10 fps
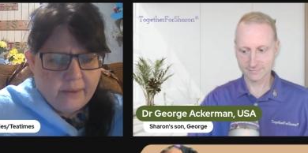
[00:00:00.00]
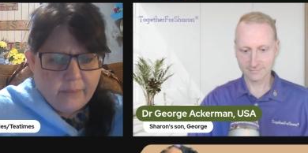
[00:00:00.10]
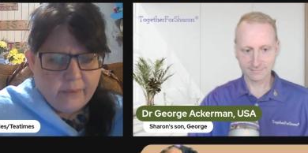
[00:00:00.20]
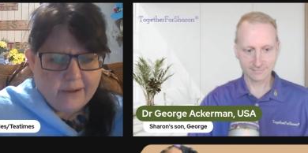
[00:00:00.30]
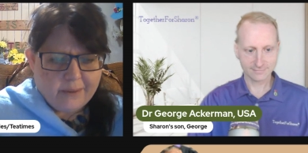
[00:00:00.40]

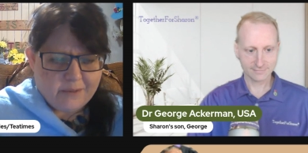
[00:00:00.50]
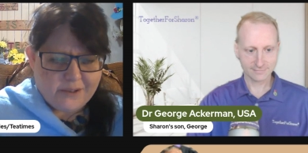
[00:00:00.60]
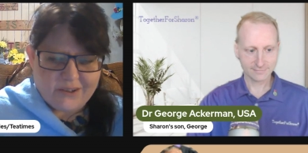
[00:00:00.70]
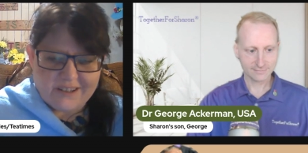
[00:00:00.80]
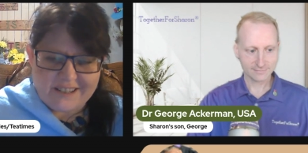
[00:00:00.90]
Speaker 1: Welcome,
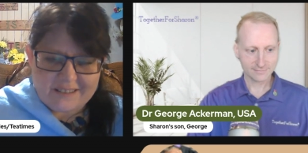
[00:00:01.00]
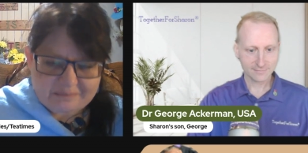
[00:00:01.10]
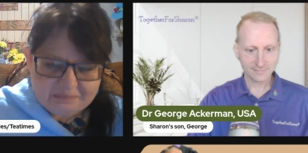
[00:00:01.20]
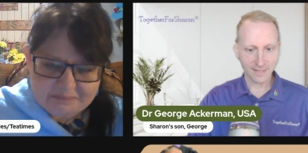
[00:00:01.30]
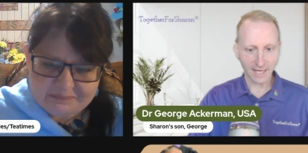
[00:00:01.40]
George.
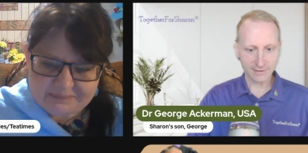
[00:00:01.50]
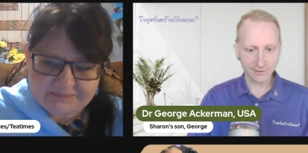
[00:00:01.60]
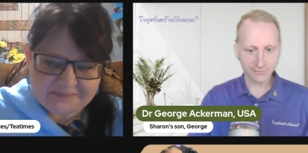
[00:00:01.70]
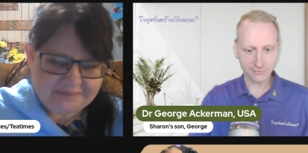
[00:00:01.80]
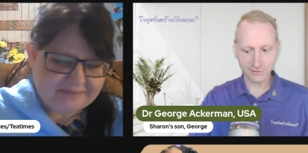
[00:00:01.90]
Speaker 2: Thank
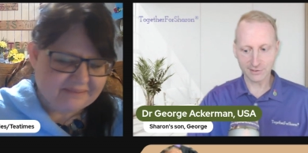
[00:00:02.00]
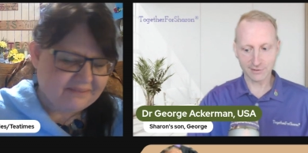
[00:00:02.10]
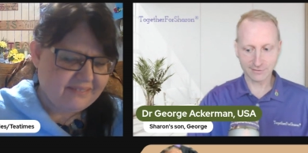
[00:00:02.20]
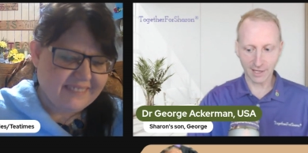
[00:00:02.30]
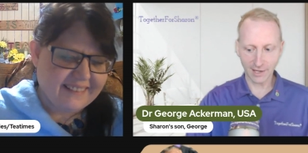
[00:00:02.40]
you for
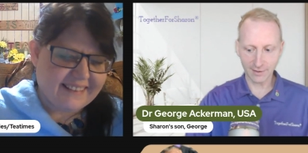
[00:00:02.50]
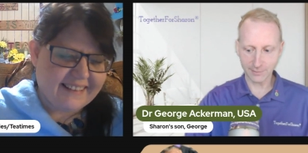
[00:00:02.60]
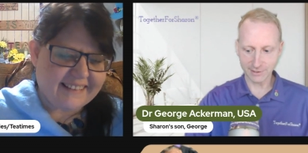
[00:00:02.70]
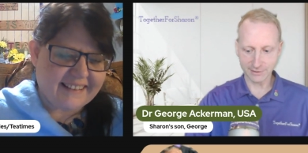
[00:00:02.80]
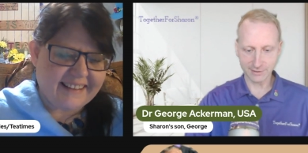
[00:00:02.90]
your time
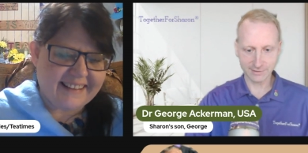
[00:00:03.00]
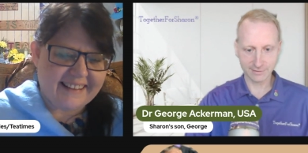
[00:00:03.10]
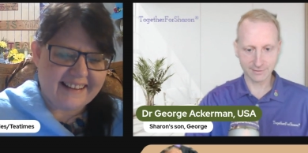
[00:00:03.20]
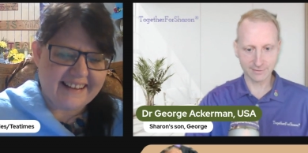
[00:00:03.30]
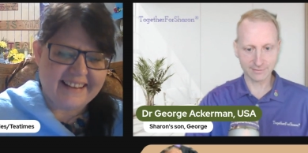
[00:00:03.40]
and your
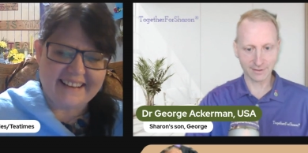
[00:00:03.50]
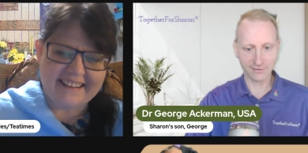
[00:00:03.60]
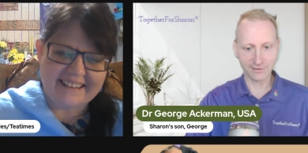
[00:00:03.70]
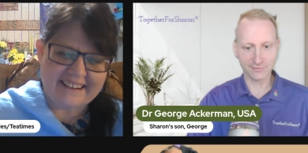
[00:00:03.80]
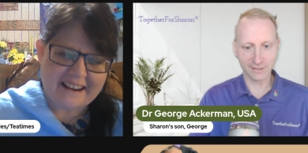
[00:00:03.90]
listeners. I
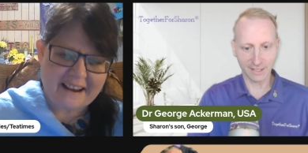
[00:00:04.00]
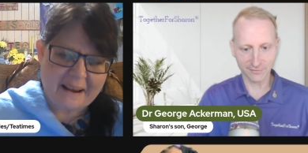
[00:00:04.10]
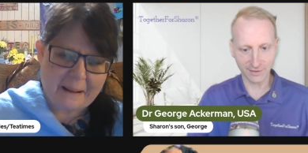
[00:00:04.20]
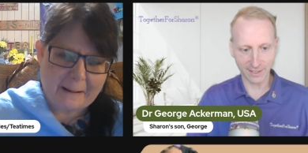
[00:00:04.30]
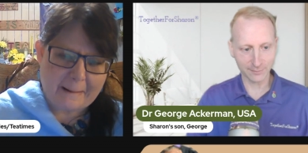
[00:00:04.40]
already feel like
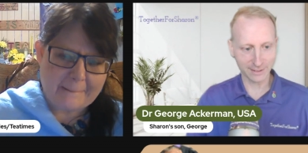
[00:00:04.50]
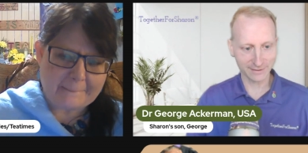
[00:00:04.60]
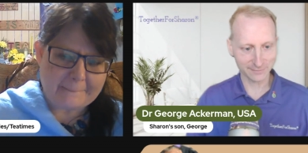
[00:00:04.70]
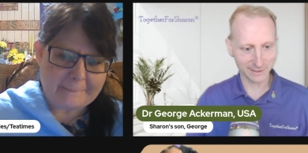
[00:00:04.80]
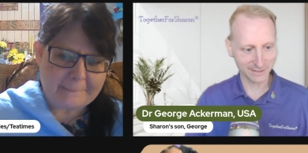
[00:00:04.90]

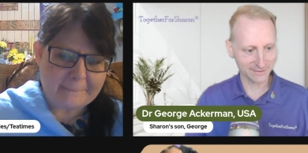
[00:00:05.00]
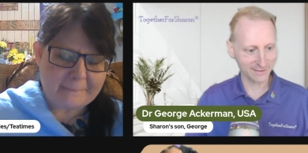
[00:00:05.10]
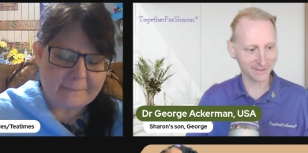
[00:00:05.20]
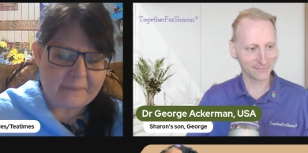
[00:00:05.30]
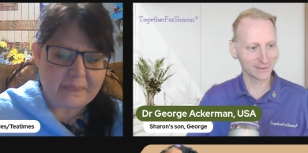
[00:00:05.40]
family because
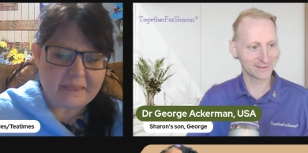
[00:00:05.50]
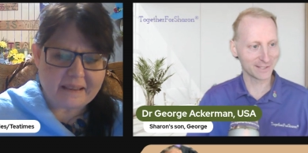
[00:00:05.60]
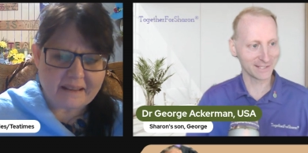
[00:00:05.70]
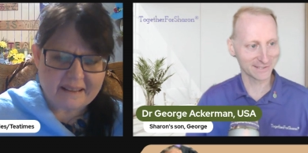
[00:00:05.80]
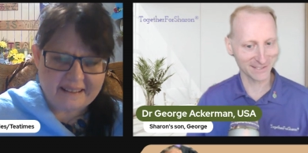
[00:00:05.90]
uh, we
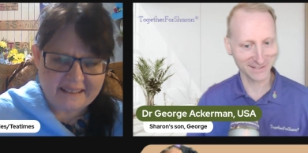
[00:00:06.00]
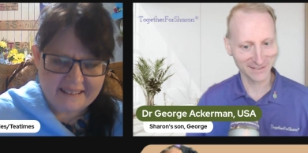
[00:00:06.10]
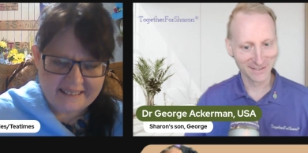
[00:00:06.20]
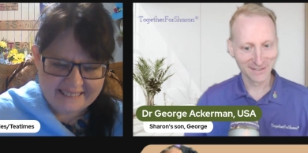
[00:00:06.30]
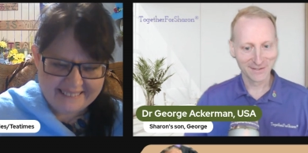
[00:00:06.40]
see each
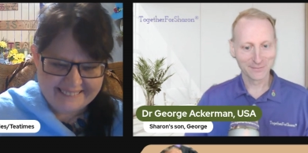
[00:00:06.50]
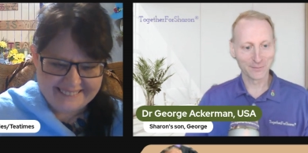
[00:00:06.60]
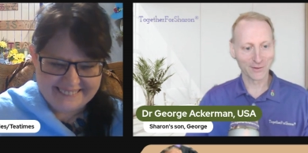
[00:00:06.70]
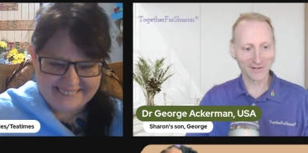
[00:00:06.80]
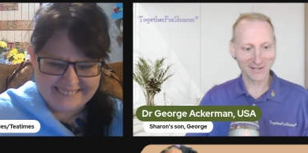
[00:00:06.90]
other
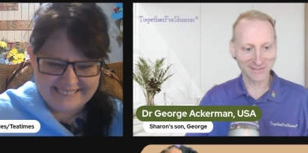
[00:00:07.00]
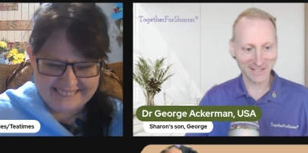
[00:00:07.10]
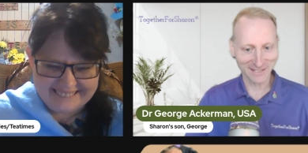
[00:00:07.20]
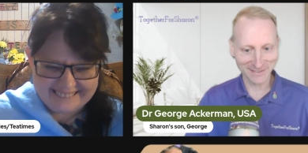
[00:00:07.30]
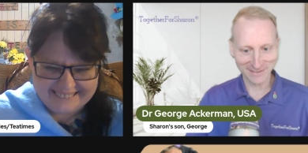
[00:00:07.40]
more
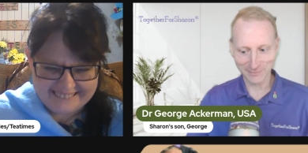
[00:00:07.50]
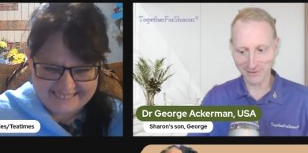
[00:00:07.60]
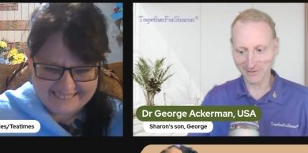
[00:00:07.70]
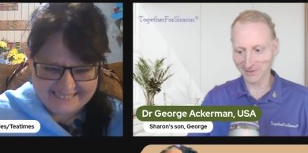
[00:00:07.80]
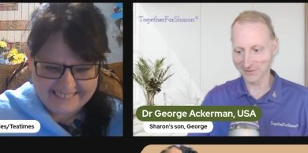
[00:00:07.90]
online than my
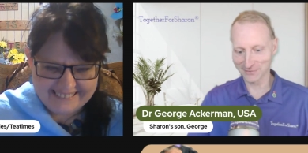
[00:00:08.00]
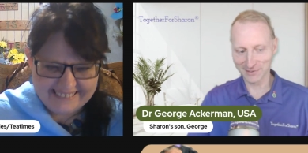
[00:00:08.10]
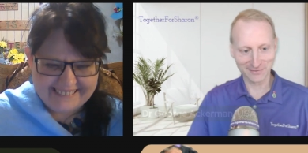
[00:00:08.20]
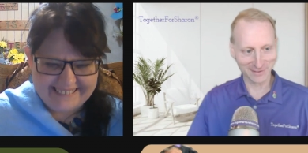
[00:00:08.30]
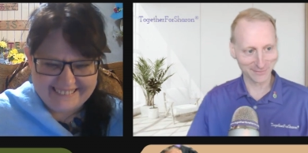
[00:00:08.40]
uh,
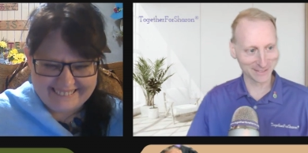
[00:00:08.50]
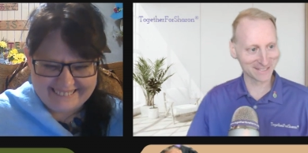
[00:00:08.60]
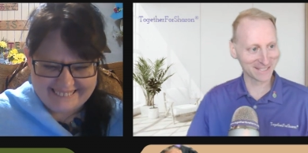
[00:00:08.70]
real family.